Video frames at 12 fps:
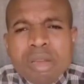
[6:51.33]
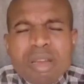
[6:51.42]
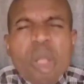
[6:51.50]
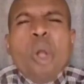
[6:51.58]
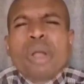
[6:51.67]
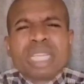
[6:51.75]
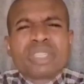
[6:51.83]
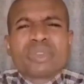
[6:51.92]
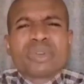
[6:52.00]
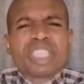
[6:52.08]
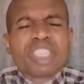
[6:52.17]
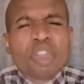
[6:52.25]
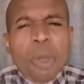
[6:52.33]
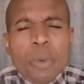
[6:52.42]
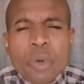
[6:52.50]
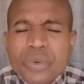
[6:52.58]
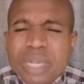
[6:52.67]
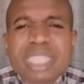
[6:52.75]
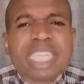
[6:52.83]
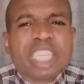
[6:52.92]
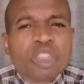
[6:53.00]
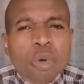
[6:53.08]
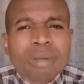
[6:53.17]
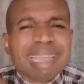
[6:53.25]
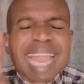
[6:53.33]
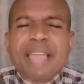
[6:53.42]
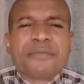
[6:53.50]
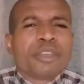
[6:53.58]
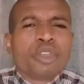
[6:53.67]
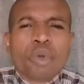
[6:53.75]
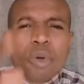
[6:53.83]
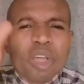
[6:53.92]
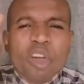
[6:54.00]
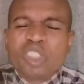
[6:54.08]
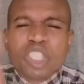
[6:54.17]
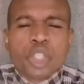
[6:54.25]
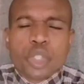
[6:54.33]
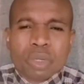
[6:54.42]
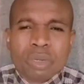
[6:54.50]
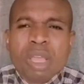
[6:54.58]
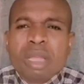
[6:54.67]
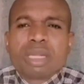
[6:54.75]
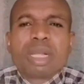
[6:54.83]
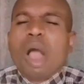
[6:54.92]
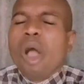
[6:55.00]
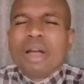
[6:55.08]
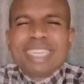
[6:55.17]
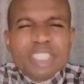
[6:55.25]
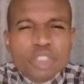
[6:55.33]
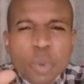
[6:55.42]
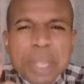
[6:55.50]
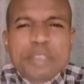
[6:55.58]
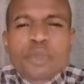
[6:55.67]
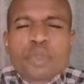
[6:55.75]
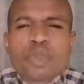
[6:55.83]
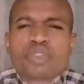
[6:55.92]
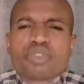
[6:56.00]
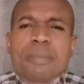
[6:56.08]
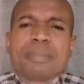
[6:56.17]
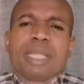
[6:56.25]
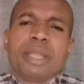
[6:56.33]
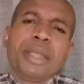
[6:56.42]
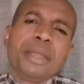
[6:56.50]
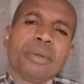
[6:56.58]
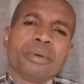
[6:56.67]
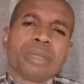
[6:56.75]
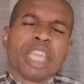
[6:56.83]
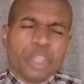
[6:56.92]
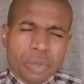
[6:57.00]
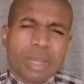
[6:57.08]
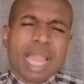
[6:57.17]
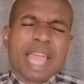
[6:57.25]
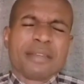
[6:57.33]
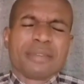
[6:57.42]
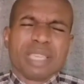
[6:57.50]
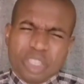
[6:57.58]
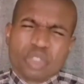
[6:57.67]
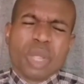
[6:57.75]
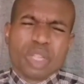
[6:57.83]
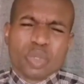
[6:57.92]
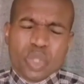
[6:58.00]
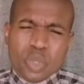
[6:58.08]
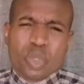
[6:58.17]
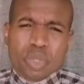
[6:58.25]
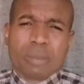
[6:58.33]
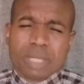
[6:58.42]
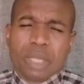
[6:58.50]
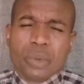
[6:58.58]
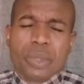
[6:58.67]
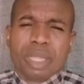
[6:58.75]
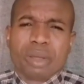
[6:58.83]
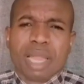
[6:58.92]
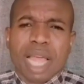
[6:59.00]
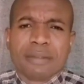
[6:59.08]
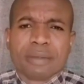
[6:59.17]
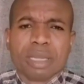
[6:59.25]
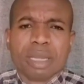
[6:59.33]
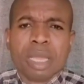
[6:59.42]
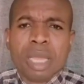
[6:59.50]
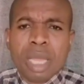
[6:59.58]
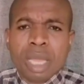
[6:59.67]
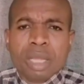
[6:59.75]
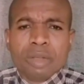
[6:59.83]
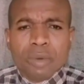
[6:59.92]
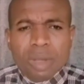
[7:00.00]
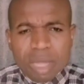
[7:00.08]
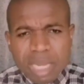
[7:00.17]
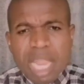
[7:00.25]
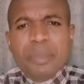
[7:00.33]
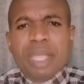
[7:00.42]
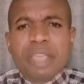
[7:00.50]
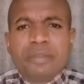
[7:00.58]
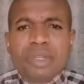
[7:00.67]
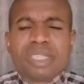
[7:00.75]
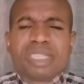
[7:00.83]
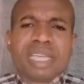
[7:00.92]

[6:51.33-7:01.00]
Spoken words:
God is rising up already in your life, in your condition. God is going to do something new in your life. He's going to do something new in your life. Let me give you this